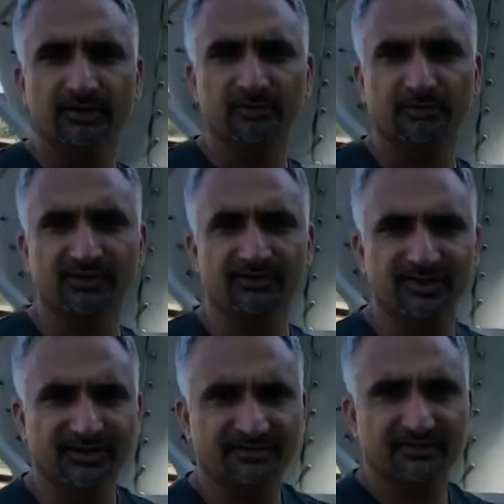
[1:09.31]
The
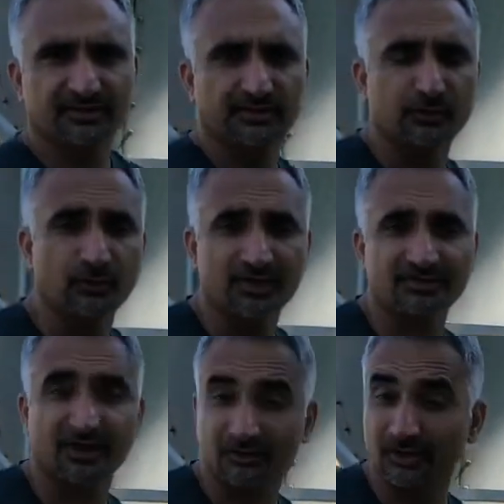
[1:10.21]
reason is that the new
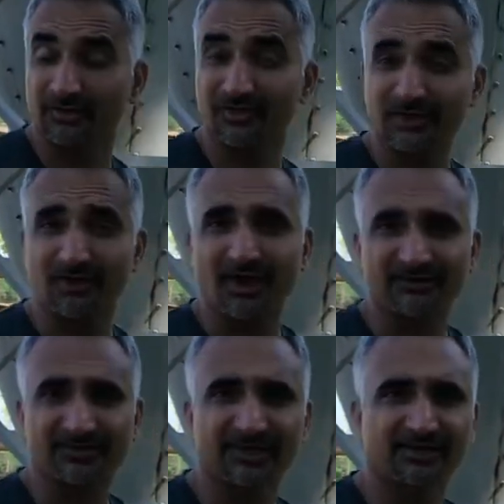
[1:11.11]
ones are going to be very
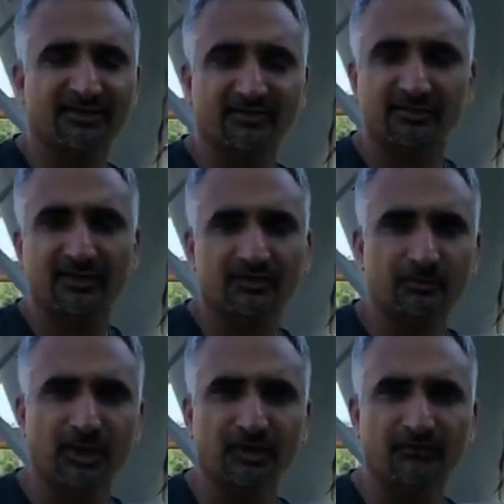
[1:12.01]
costly, and as a
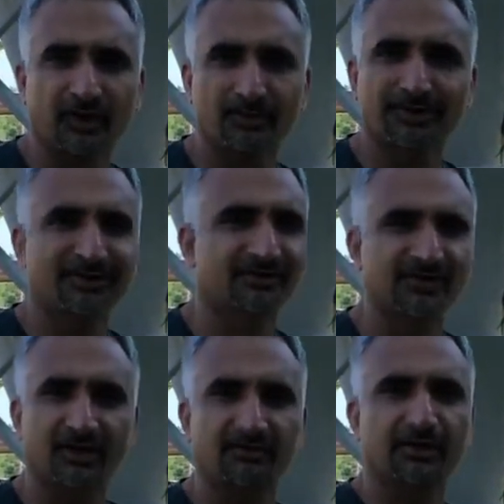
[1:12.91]
small farmer, it's
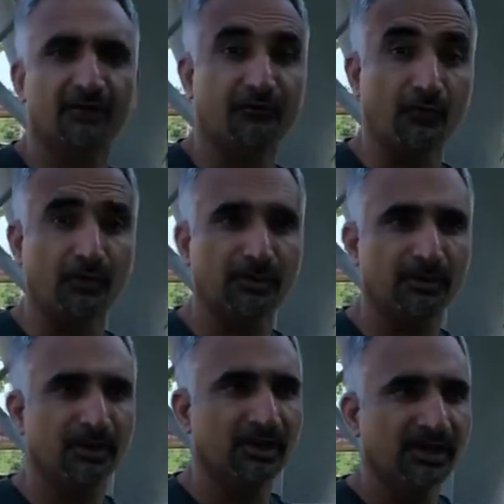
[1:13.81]
not really
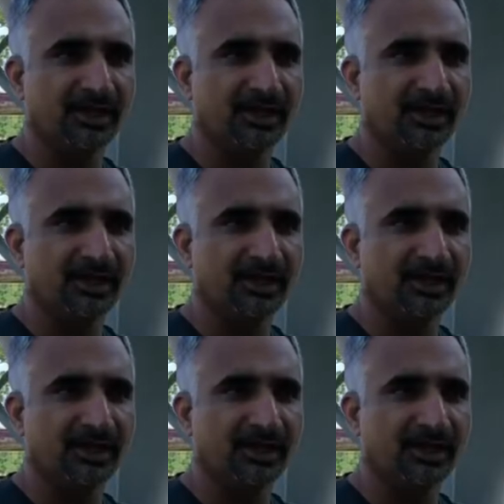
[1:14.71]
affordable.